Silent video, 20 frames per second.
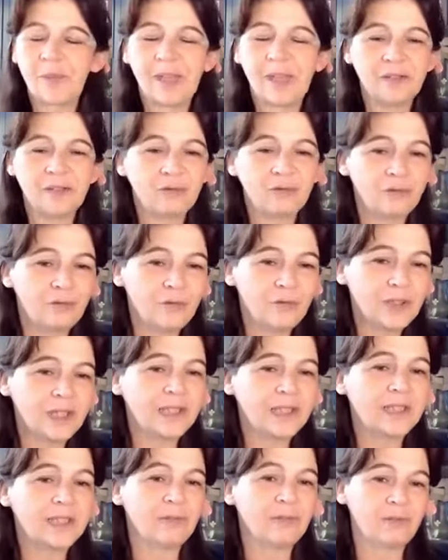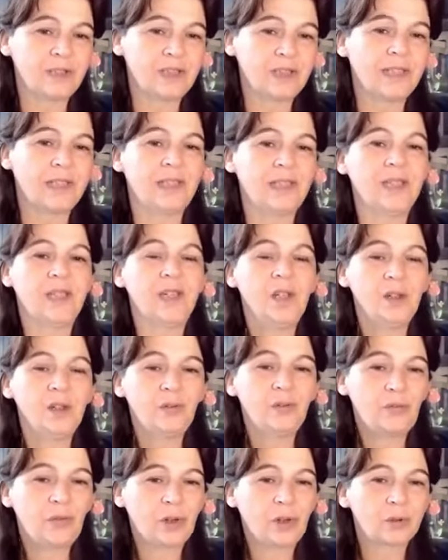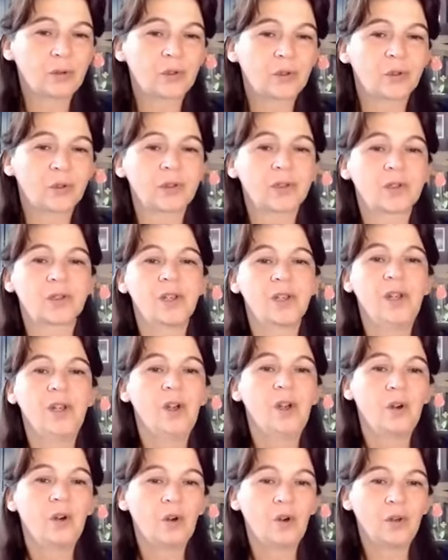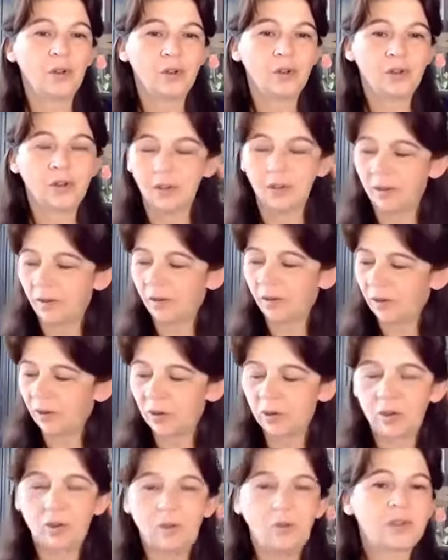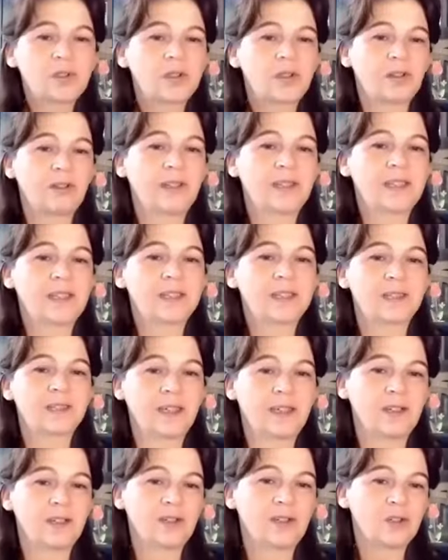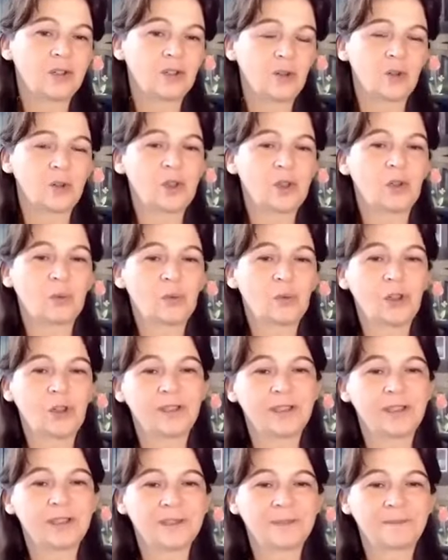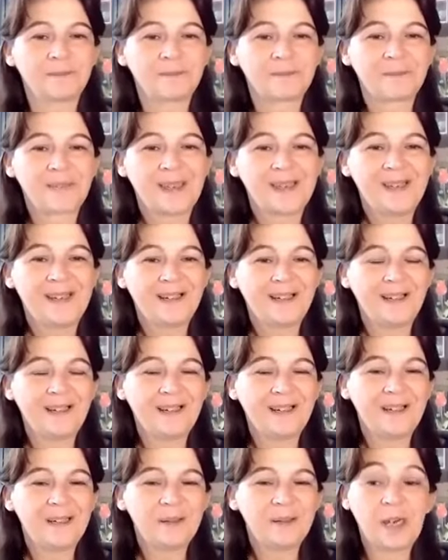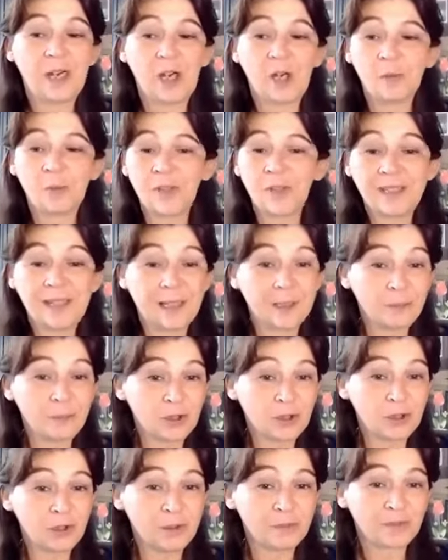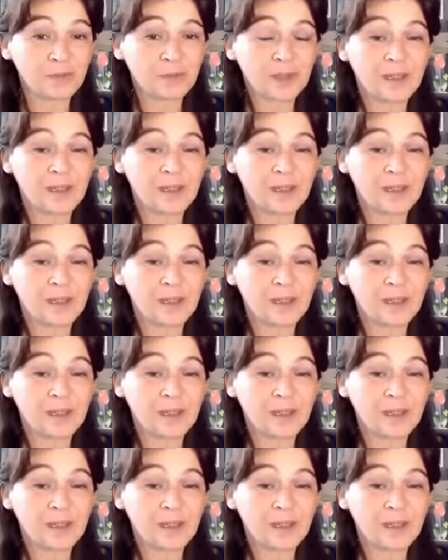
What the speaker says: and really, really focus on the two sides and on your words. I hope that helped you.